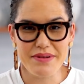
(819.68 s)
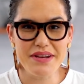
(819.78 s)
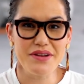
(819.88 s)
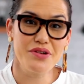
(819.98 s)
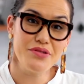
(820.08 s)
we're
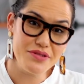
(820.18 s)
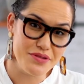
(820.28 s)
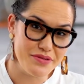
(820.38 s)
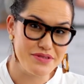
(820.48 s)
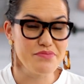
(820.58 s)
going to cook the
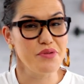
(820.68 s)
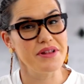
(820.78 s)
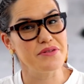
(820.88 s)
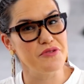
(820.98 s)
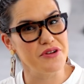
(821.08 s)
noodles in
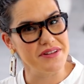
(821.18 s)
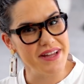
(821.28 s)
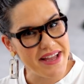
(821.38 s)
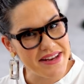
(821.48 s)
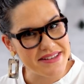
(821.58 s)
boiling water
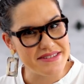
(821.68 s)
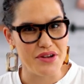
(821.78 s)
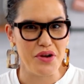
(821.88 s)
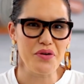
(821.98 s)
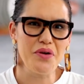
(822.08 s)
later,
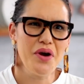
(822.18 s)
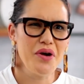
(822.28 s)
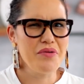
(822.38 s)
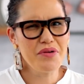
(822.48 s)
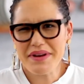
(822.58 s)
so
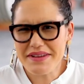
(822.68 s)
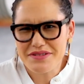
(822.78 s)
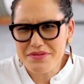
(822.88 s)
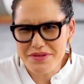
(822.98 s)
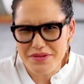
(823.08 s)
what do we need
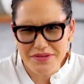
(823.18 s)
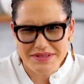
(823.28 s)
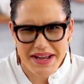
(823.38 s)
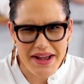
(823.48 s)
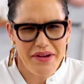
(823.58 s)
to do with the
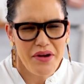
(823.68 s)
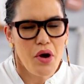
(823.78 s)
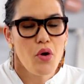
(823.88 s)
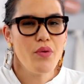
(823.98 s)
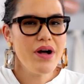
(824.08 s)
noodles now?
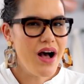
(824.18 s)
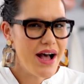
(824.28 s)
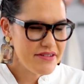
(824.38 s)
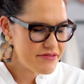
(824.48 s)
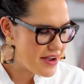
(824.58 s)
Well,
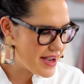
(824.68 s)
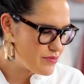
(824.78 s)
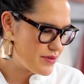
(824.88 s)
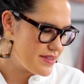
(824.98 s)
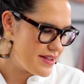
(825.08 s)
I
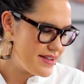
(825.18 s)
find with